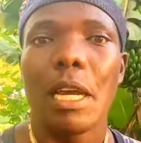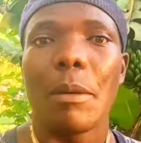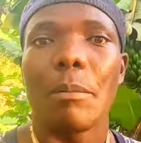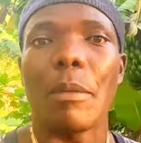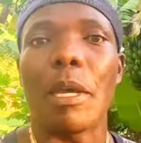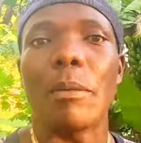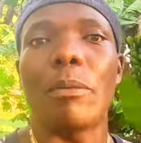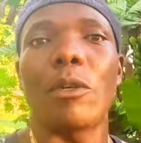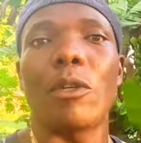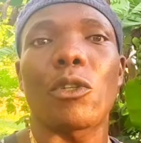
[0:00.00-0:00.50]

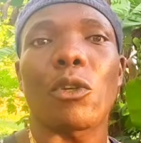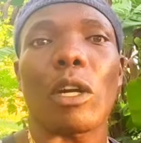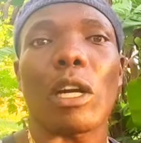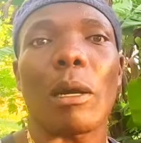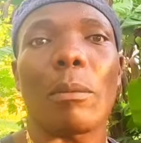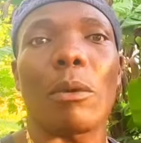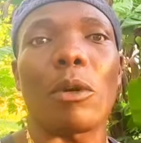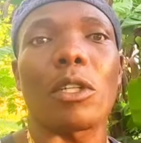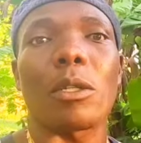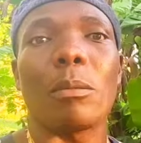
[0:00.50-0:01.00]
maybe you talk
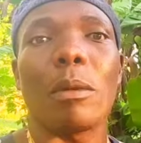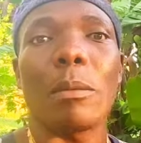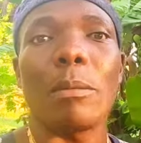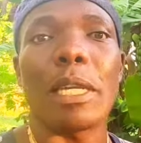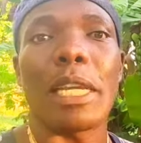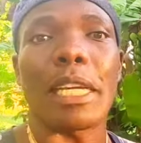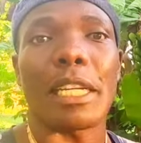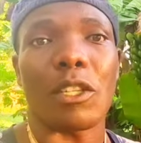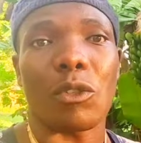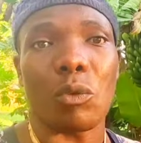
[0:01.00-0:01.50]
about
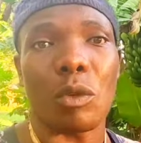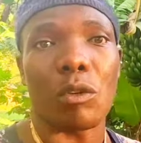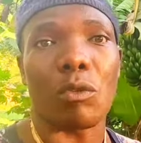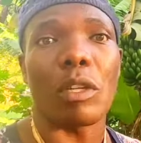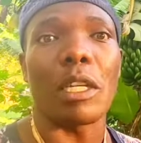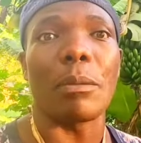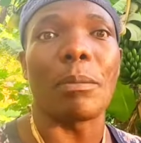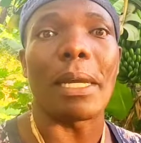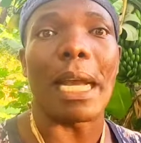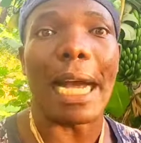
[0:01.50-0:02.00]
maybe next week
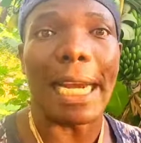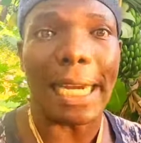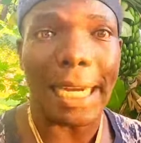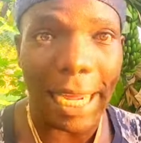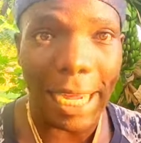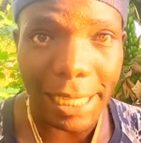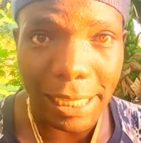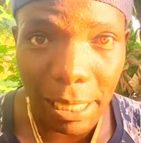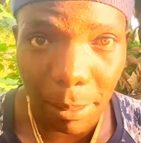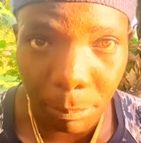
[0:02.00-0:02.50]
will be
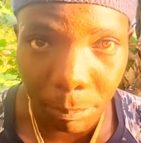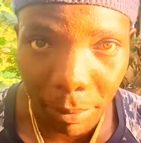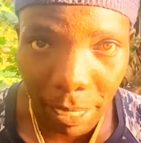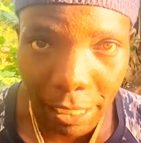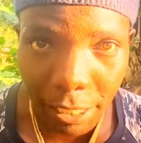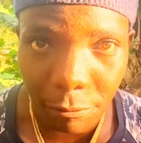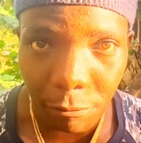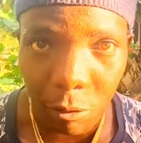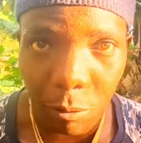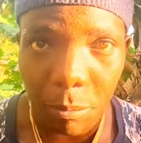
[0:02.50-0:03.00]
another
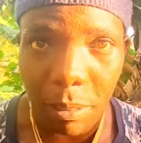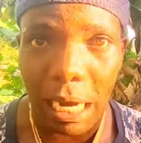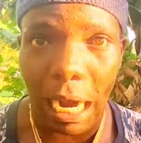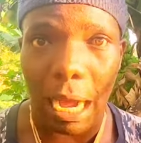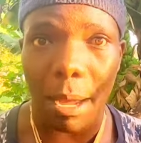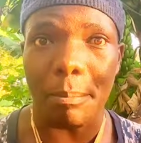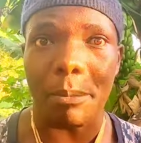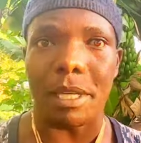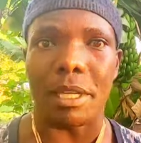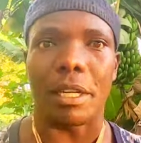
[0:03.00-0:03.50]
platform
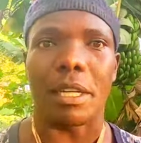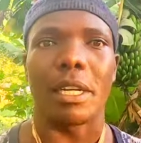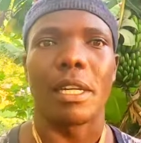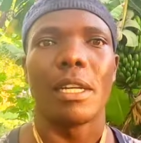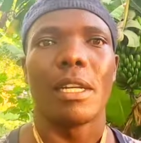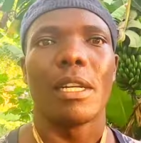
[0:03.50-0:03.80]
coming